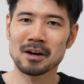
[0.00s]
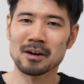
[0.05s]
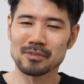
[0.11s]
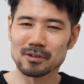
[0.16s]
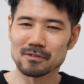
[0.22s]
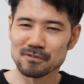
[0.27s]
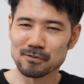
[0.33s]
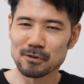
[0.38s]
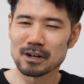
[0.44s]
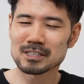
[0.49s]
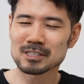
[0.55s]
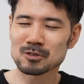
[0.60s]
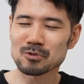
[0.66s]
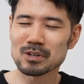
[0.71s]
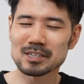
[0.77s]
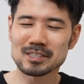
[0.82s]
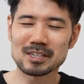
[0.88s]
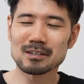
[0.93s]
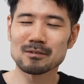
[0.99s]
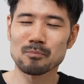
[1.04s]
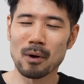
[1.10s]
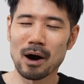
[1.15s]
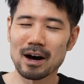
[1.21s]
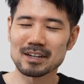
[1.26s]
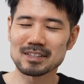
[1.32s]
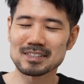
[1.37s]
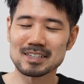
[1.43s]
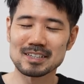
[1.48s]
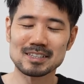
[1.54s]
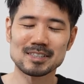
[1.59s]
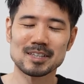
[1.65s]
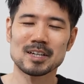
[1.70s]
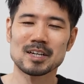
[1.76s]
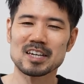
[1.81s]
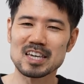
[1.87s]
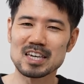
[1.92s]
The frustrating part
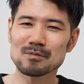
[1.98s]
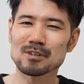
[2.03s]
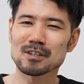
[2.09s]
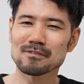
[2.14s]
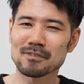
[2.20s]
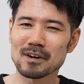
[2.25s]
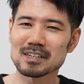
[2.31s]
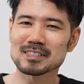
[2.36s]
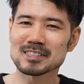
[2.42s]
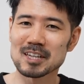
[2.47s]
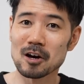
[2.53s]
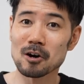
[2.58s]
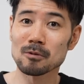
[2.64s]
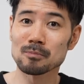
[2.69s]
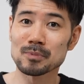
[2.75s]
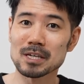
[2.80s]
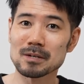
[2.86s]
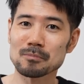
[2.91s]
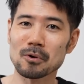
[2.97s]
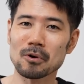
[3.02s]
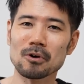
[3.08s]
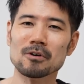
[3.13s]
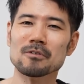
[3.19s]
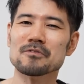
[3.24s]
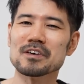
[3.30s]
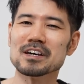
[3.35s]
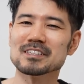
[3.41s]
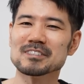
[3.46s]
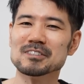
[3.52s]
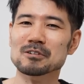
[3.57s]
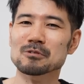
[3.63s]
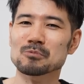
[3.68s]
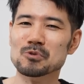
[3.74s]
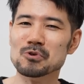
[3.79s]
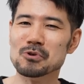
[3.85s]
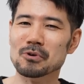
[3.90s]
is, even if I tell people there's no
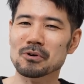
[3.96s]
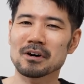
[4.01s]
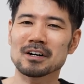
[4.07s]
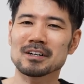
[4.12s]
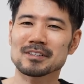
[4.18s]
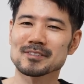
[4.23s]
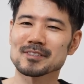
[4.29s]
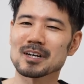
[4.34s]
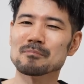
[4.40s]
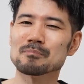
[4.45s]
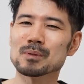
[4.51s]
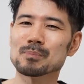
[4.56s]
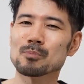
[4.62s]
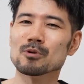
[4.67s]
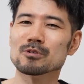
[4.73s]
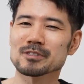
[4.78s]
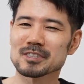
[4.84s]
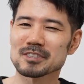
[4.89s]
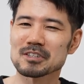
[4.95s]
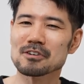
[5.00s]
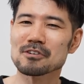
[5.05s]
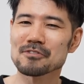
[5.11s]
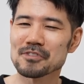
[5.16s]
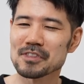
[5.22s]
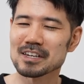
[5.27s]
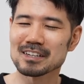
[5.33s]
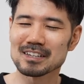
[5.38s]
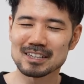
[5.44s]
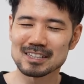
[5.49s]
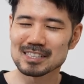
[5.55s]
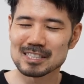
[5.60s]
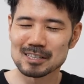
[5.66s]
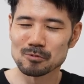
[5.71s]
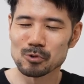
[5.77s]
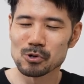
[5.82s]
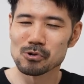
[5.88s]
rule, some people still think
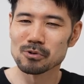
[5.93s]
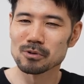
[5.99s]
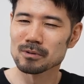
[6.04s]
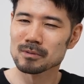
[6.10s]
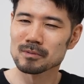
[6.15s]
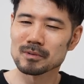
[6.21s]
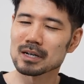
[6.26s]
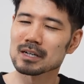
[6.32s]
it's a rule.